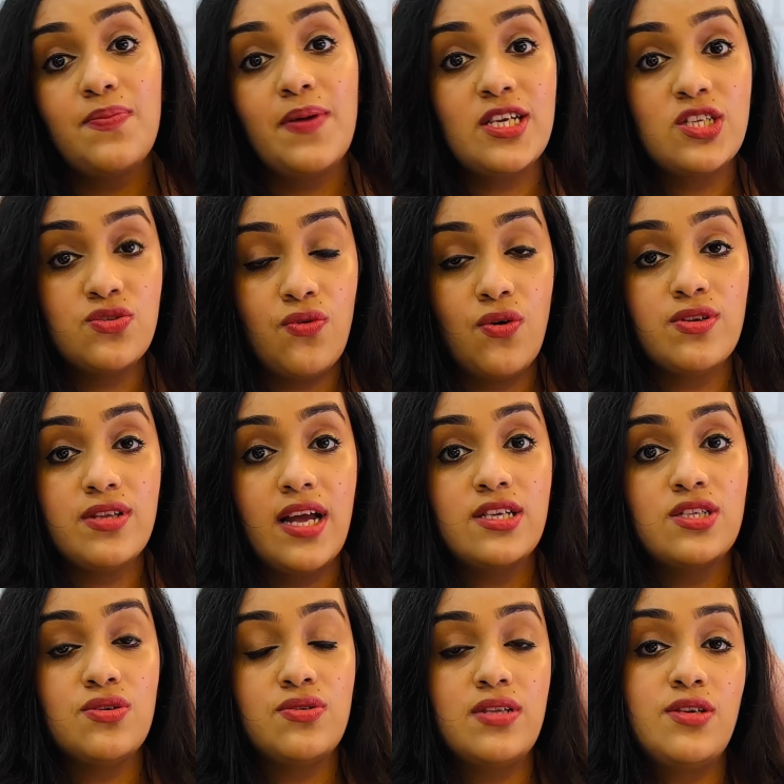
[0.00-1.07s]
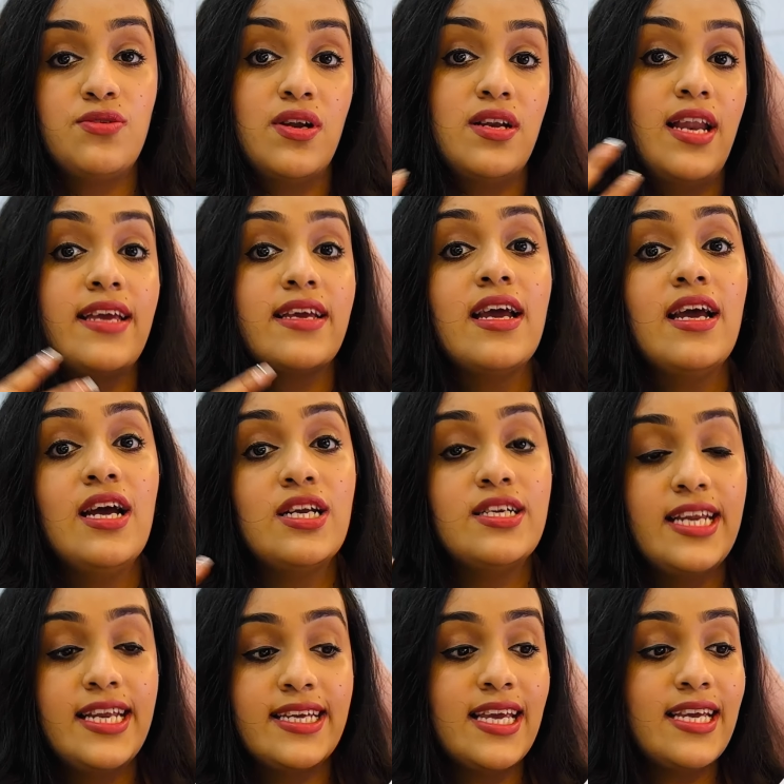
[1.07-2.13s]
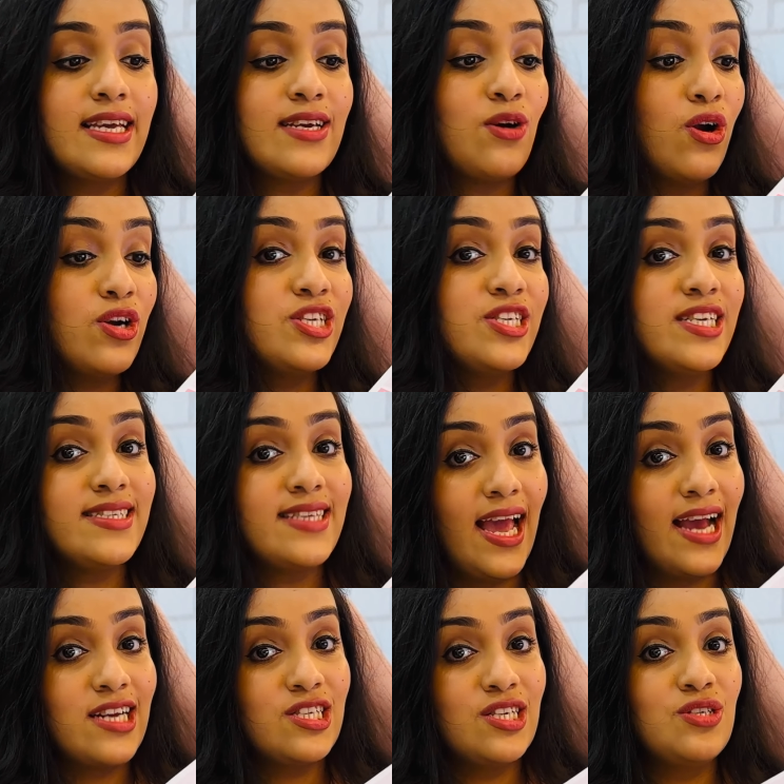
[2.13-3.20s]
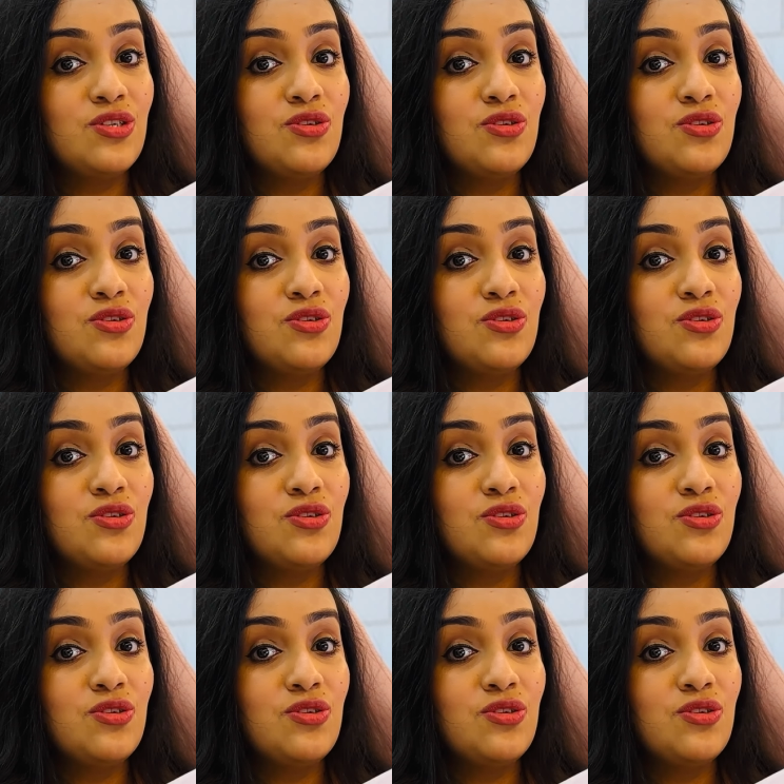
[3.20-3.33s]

page for that, so that you're like taking conscious action